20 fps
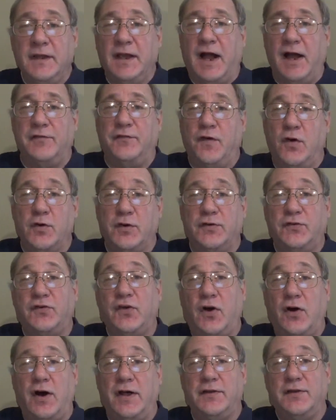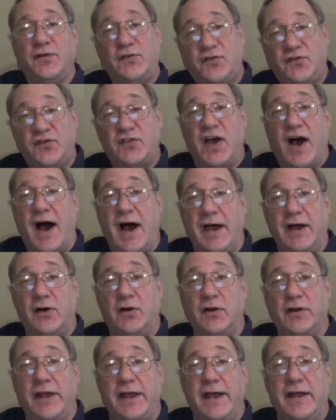I focus on the
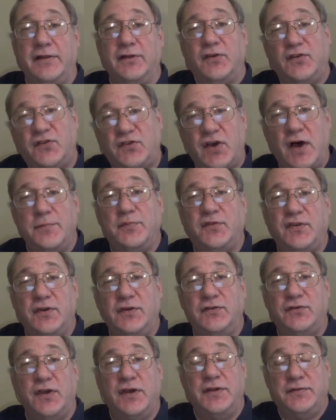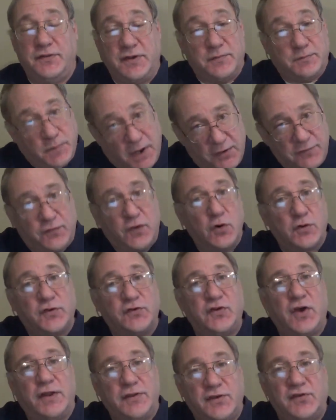style and the substance, and I
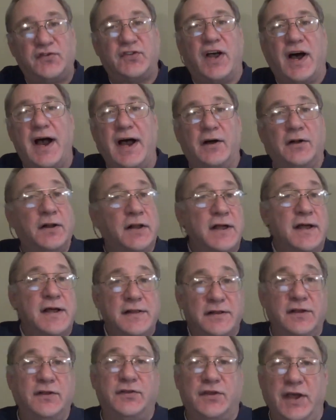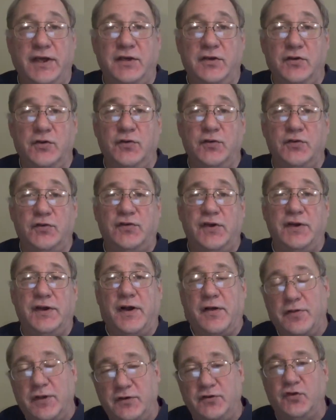focus on the style that they use and
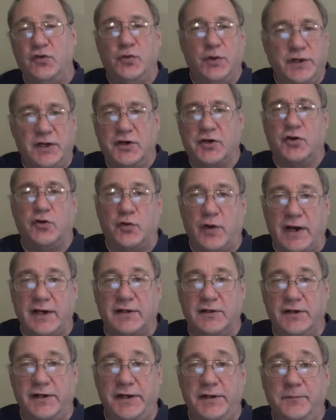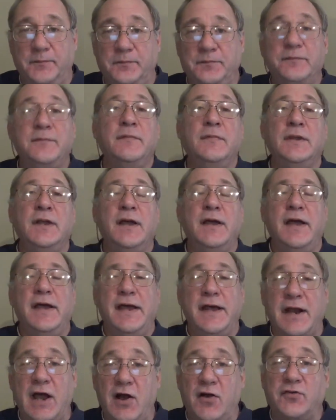are they doing it correctly.
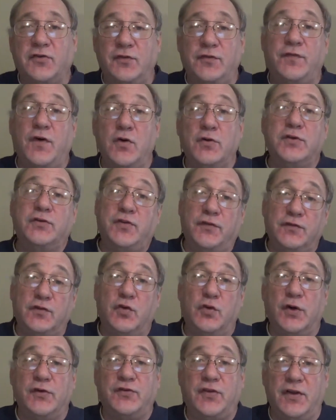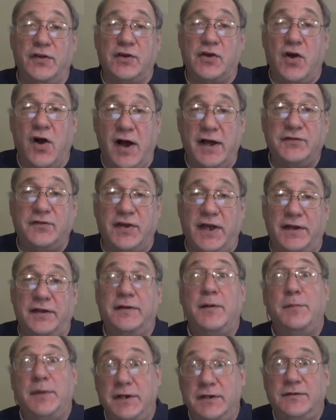And I also focus, of course, on the content.
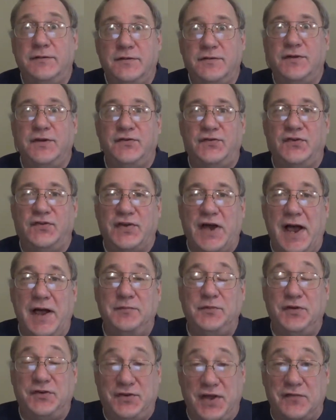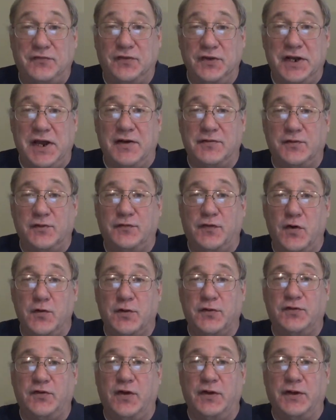I mean, these are times you definitely have to
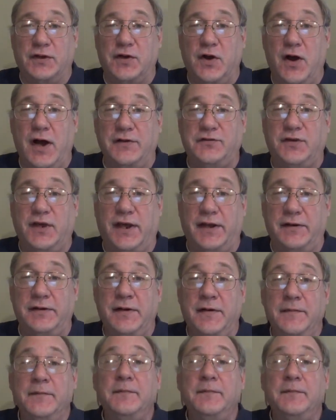focus on the content.